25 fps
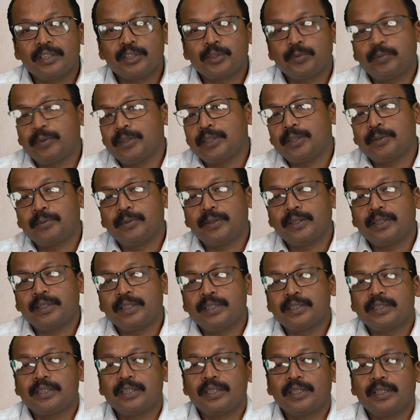specific
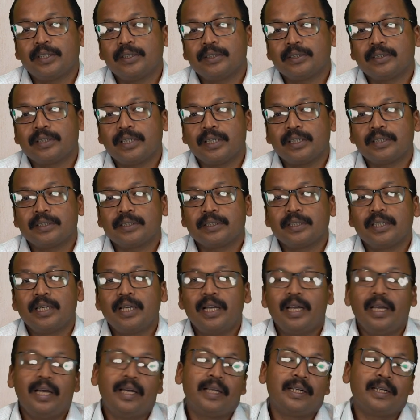teaching context
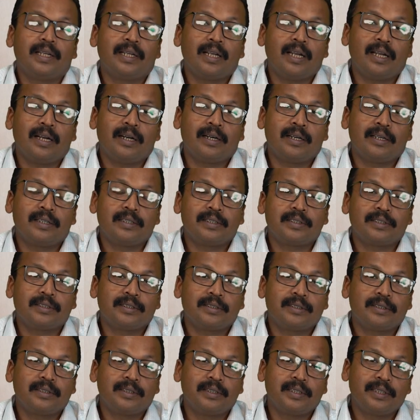and learners'
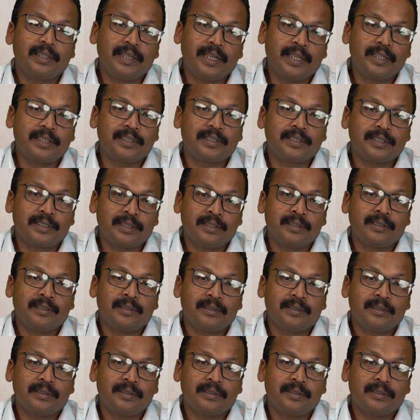needs.